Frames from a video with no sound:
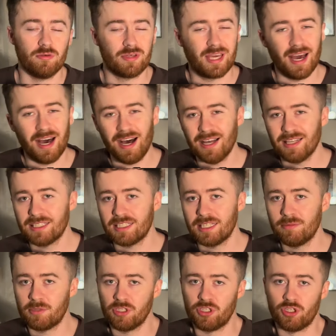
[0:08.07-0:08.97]
who can't
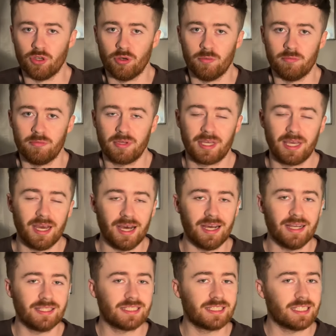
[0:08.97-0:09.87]
seem to jump,
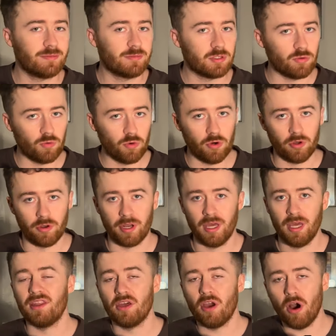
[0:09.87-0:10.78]
can't seem to run,
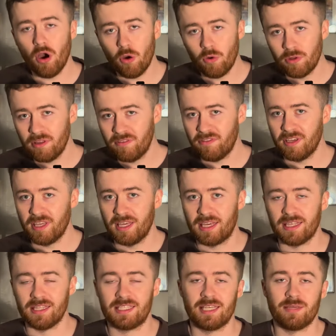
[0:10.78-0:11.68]
and the only thing he
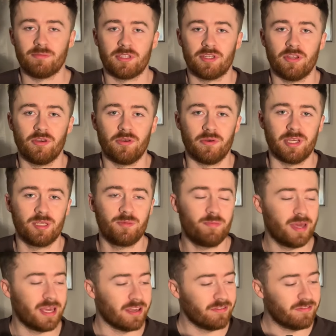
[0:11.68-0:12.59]
can seem to do is
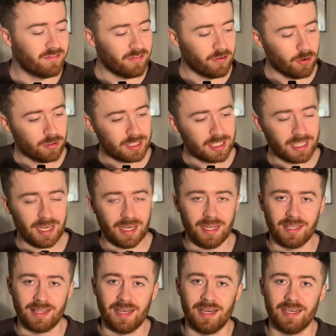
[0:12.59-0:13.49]
ping
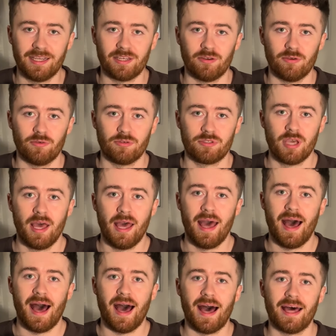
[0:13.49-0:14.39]
40-yard diagonals
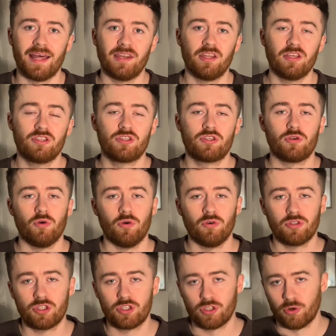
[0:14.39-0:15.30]
and
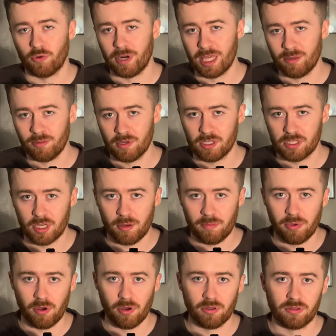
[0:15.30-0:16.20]
score screamers
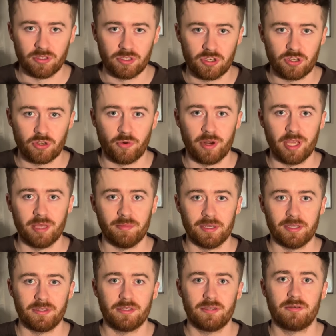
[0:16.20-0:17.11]
upon
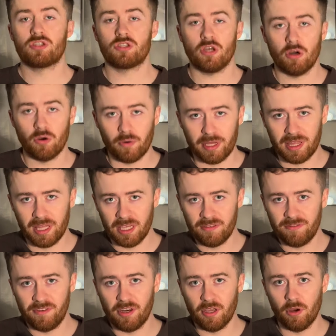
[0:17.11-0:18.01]
screamers. So in
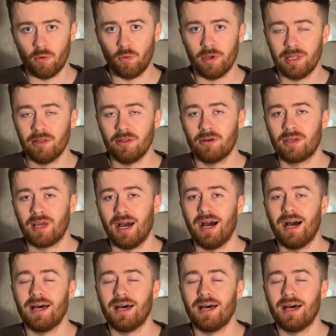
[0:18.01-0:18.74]
this video we look